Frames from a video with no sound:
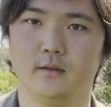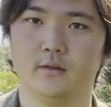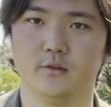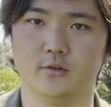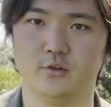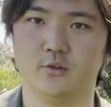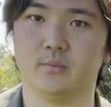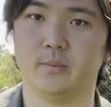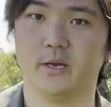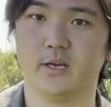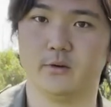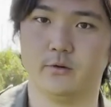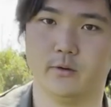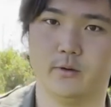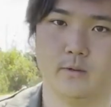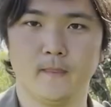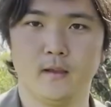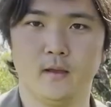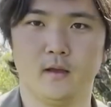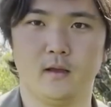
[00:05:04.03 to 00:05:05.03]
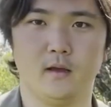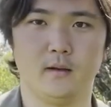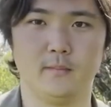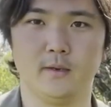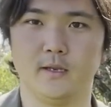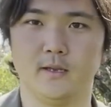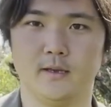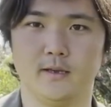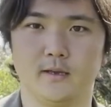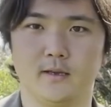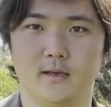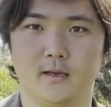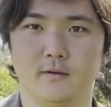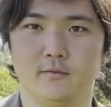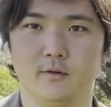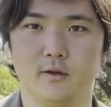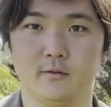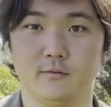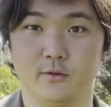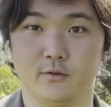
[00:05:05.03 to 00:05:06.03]
a new battery. I mean, like, have
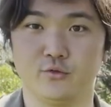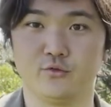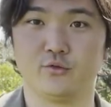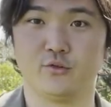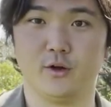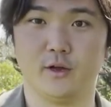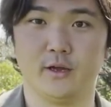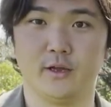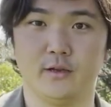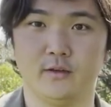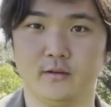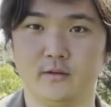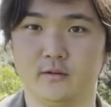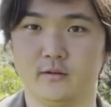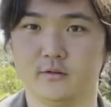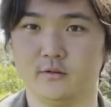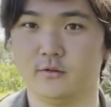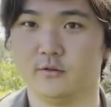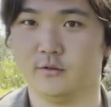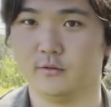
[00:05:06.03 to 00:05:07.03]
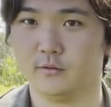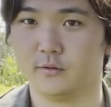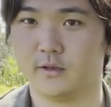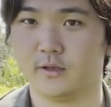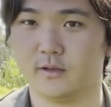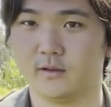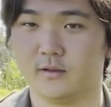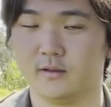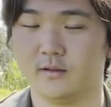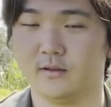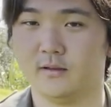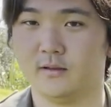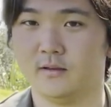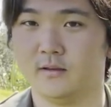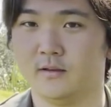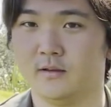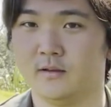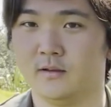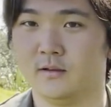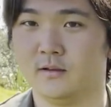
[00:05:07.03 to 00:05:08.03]
you ever tried to
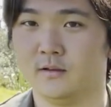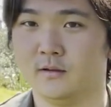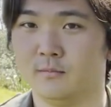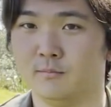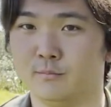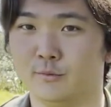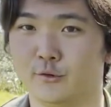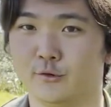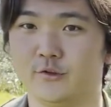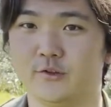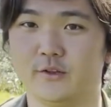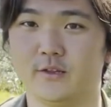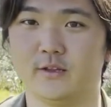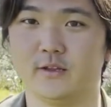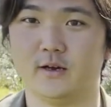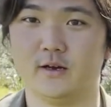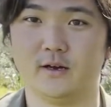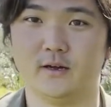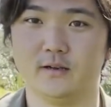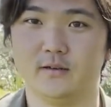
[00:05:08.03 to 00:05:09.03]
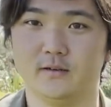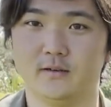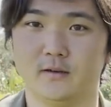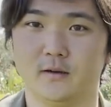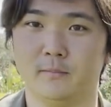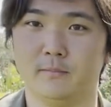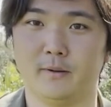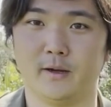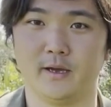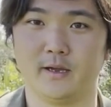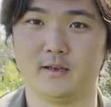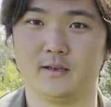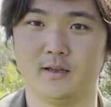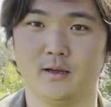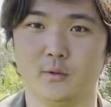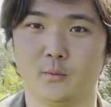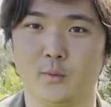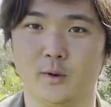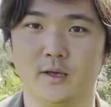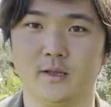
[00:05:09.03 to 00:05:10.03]
push start a bike
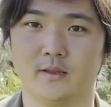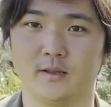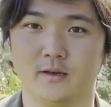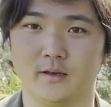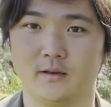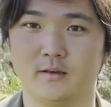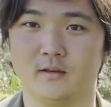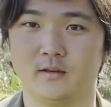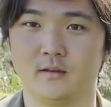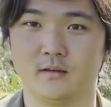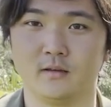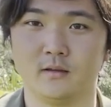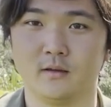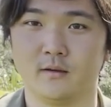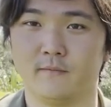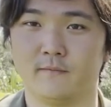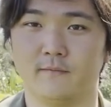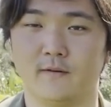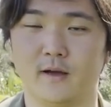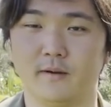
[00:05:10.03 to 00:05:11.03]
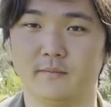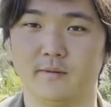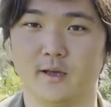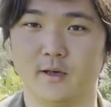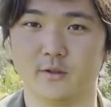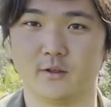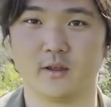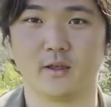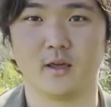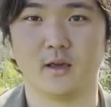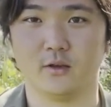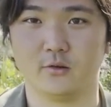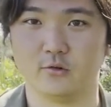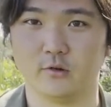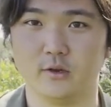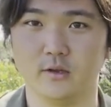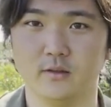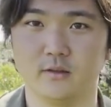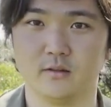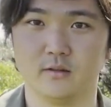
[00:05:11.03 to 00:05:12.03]
that weighs like 5,000
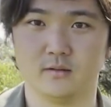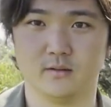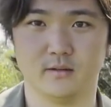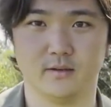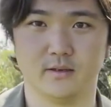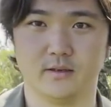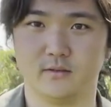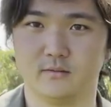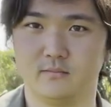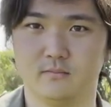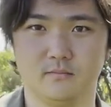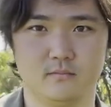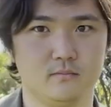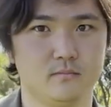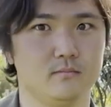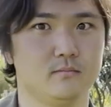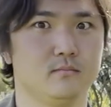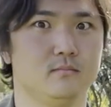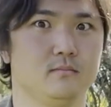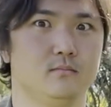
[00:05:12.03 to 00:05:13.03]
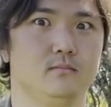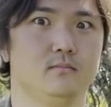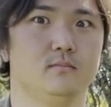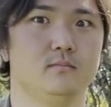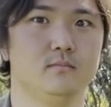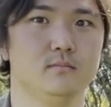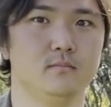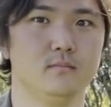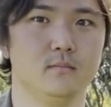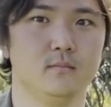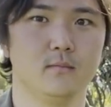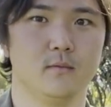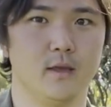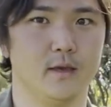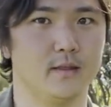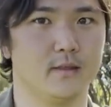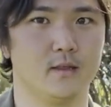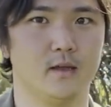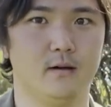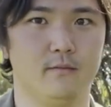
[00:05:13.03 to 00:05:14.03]
kgs? Like,
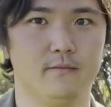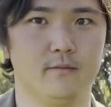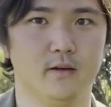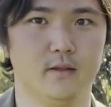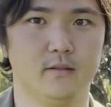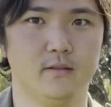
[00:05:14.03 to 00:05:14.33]
it's not fun.